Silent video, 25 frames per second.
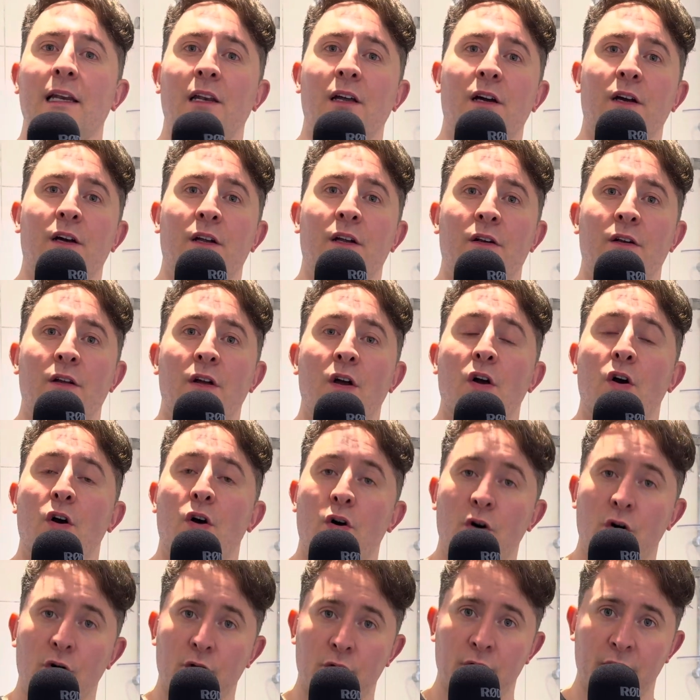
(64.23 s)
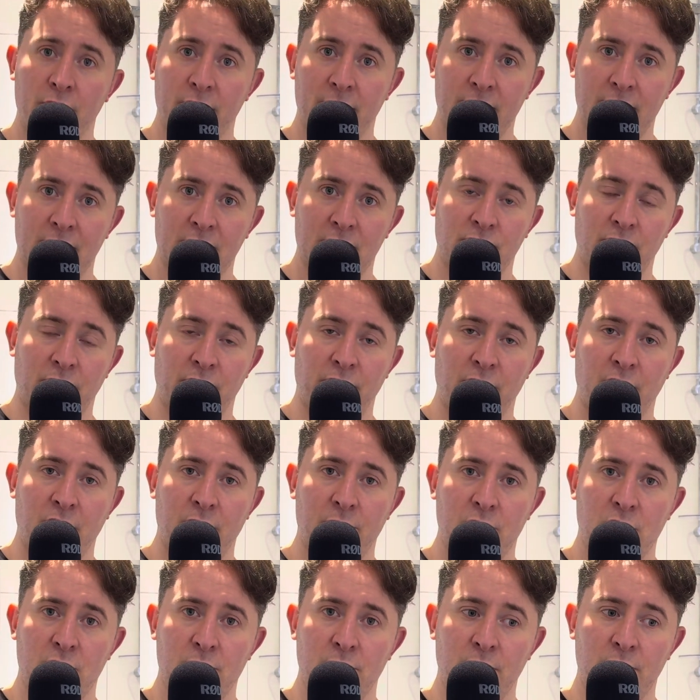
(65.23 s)
learned on this
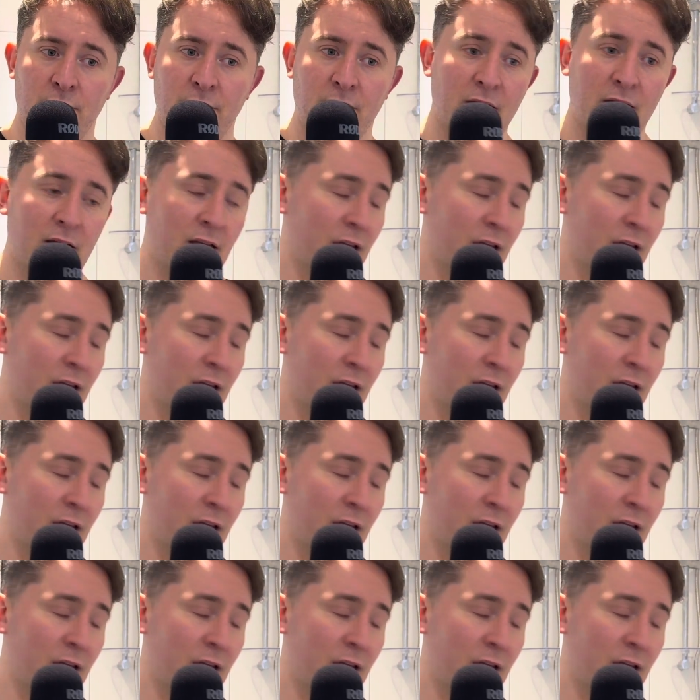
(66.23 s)
refurbishment.